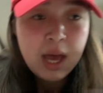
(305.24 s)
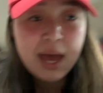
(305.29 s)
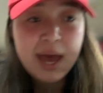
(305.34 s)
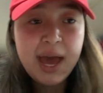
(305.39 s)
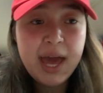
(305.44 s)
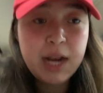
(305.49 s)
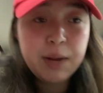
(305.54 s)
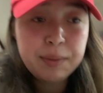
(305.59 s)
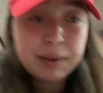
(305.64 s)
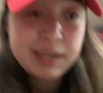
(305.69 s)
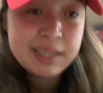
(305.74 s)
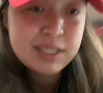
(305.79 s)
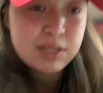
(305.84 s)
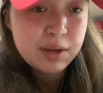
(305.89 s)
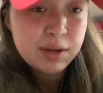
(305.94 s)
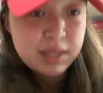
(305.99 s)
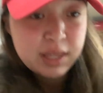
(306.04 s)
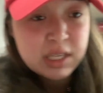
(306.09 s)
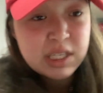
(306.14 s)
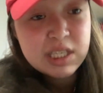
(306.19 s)
Anyways,
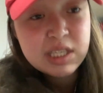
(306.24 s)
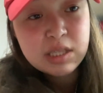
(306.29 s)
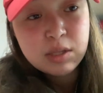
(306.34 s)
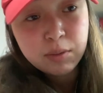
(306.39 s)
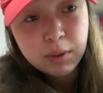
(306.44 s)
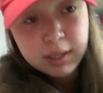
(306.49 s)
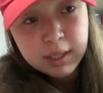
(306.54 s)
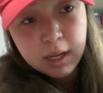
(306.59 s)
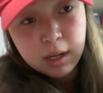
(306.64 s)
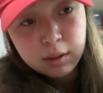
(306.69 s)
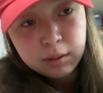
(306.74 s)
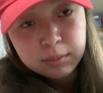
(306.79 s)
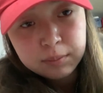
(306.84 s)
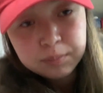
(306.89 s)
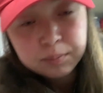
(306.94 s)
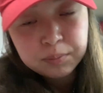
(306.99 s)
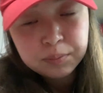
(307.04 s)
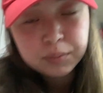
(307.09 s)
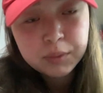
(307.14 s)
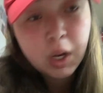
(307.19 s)
okay, this is the rundown.
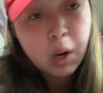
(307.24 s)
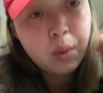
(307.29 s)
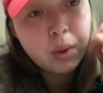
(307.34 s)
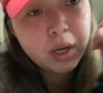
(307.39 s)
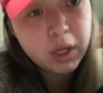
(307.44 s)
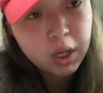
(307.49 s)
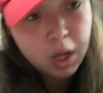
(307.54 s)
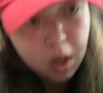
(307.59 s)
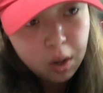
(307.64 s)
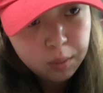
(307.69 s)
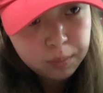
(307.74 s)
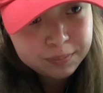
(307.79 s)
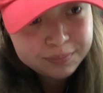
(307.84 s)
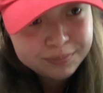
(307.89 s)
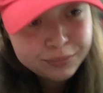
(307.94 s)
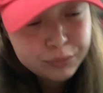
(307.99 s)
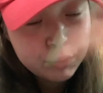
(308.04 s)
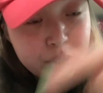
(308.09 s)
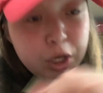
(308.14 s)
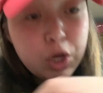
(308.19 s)
We're gonna go
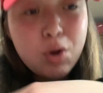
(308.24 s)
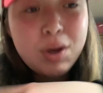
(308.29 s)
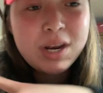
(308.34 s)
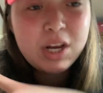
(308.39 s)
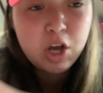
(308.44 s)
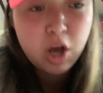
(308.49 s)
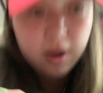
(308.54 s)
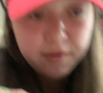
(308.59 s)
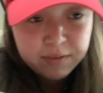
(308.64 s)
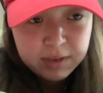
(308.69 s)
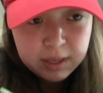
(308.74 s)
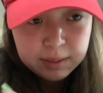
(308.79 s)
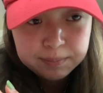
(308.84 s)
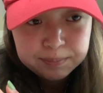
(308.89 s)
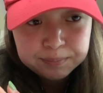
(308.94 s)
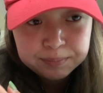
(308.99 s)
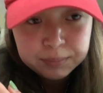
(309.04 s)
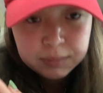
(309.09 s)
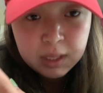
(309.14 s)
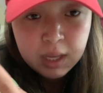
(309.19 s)
get a coffee,
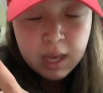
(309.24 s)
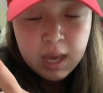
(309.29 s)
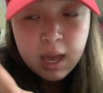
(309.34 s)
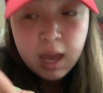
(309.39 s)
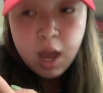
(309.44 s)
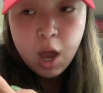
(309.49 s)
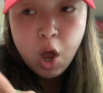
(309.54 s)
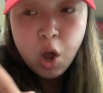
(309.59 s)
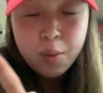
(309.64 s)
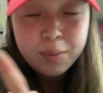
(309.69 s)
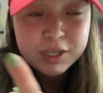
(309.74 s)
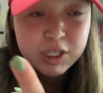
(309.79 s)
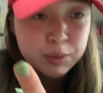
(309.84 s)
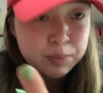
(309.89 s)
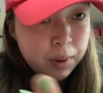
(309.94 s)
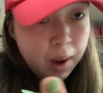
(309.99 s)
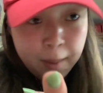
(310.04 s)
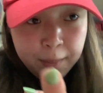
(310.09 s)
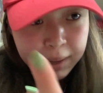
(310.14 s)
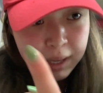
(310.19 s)
which is
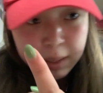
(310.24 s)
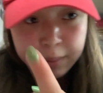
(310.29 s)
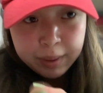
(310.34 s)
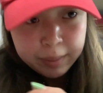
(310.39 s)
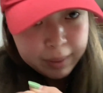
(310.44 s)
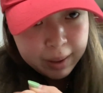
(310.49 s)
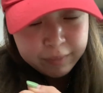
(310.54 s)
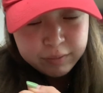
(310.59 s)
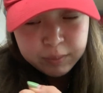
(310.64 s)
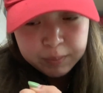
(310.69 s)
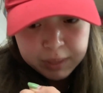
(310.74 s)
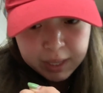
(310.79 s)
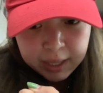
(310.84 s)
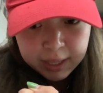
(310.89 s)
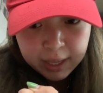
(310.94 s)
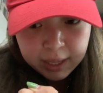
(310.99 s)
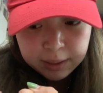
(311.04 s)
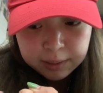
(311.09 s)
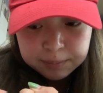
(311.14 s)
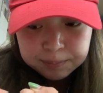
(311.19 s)
probably gonna make me have to pee
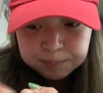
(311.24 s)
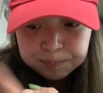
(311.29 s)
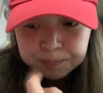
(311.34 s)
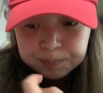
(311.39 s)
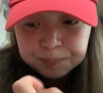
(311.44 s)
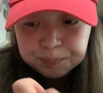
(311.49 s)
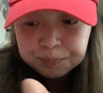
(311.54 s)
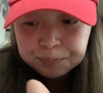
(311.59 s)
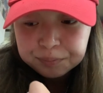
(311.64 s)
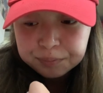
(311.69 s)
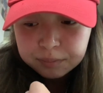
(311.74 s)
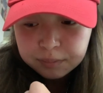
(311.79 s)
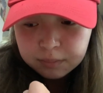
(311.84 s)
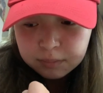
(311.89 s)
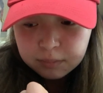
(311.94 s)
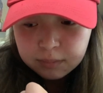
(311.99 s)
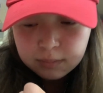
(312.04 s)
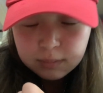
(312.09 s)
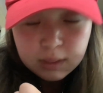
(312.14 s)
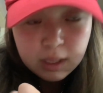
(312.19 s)
again.
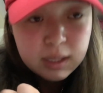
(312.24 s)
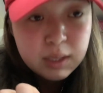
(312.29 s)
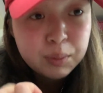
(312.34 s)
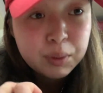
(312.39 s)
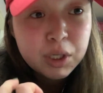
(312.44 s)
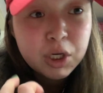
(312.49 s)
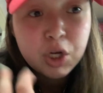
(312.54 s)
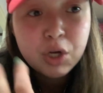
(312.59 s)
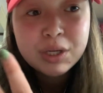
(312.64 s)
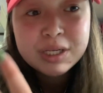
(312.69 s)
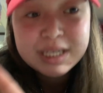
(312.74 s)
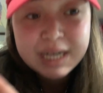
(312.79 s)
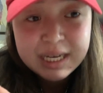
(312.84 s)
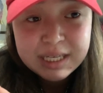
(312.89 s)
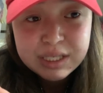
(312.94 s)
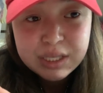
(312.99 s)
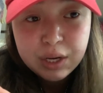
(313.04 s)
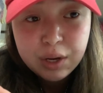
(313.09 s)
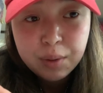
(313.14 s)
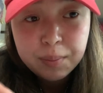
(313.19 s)
And then we're gonna go to
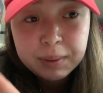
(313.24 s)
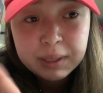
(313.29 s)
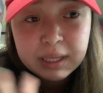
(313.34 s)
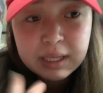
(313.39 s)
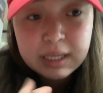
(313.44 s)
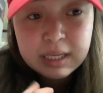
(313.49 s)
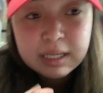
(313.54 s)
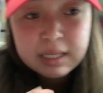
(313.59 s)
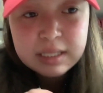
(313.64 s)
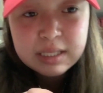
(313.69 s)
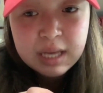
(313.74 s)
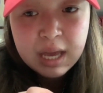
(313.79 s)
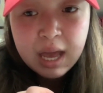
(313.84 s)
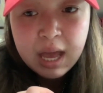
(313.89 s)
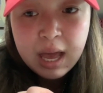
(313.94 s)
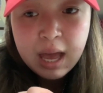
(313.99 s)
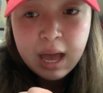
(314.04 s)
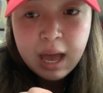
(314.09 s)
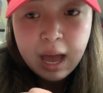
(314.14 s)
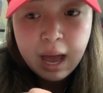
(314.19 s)
Daiso because
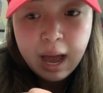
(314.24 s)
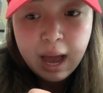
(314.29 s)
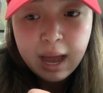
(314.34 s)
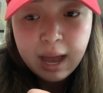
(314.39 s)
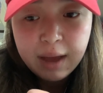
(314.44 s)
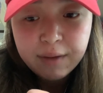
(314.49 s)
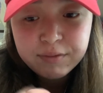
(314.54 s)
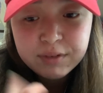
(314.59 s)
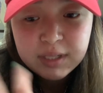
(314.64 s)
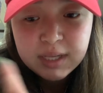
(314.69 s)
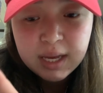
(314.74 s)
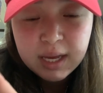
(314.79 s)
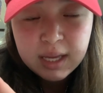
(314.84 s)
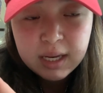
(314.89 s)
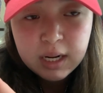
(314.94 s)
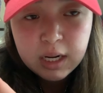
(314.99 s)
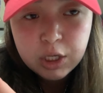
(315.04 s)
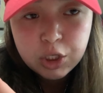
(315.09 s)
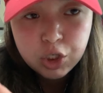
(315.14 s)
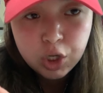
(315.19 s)
I have to get
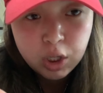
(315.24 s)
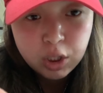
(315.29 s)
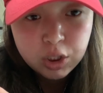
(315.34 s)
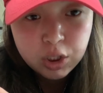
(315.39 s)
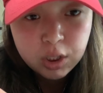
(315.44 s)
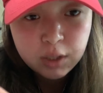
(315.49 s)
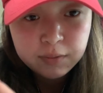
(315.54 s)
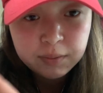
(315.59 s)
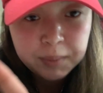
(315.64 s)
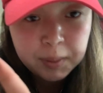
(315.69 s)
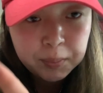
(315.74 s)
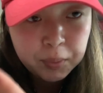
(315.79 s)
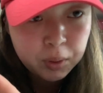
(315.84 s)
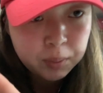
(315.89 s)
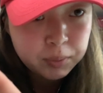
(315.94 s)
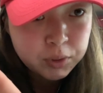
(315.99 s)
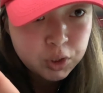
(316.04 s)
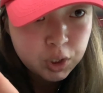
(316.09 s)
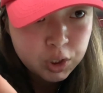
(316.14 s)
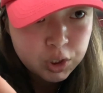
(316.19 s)
a charger for my
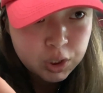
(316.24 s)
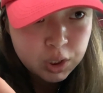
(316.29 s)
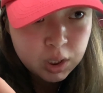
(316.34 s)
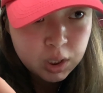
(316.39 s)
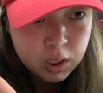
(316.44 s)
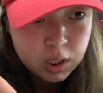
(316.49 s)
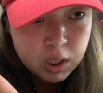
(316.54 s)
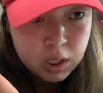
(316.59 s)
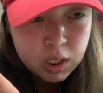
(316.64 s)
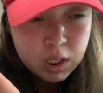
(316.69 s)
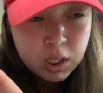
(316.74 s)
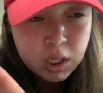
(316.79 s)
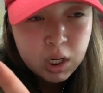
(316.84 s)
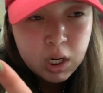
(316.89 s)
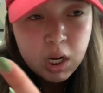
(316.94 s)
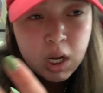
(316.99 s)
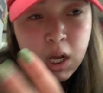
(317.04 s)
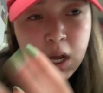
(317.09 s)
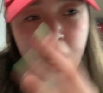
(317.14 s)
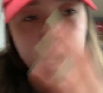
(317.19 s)
portable charger.
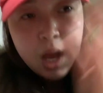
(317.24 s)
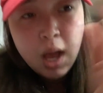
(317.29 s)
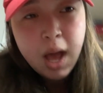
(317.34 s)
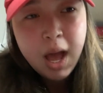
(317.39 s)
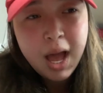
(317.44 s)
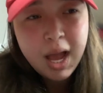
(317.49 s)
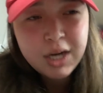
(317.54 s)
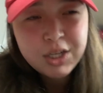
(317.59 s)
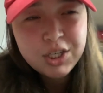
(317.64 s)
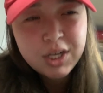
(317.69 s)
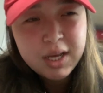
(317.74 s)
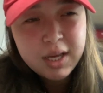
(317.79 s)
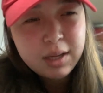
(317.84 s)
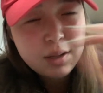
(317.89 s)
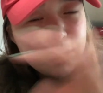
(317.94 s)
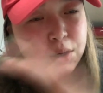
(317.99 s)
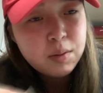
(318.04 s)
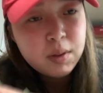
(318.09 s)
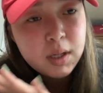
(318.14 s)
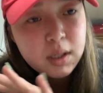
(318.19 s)
Actually,
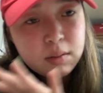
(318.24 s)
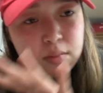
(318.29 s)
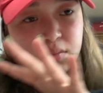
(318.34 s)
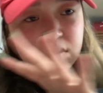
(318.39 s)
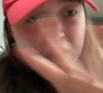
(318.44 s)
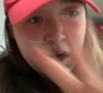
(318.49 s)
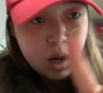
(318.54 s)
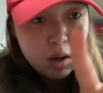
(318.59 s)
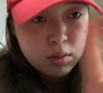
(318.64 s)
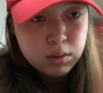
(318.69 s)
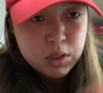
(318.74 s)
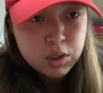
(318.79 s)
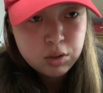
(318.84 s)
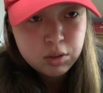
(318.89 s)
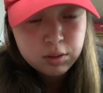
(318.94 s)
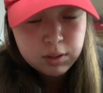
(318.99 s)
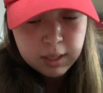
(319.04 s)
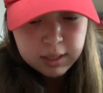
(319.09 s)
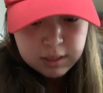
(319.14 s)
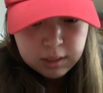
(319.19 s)
you know what? No, screw
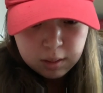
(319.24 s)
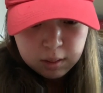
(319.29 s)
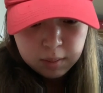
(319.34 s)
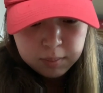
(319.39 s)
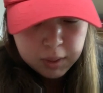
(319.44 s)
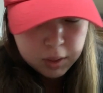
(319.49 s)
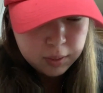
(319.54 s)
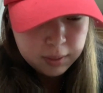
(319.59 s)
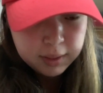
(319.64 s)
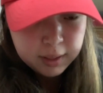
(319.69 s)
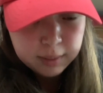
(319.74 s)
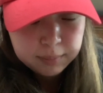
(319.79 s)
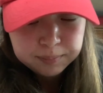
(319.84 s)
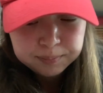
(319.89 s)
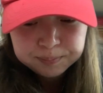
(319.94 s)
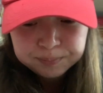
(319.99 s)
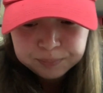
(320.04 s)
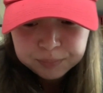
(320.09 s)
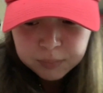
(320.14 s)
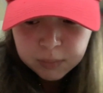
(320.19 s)
Daiso. I'm not going there.
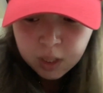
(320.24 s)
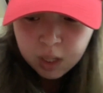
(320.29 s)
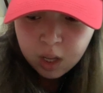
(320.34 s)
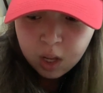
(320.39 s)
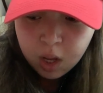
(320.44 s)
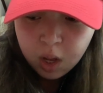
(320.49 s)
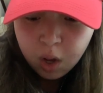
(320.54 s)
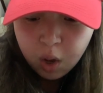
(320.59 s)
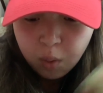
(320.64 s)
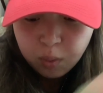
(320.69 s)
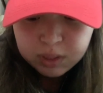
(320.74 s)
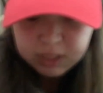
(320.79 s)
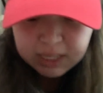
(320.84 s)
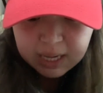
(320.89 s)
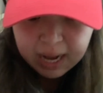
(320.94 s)
What's gonna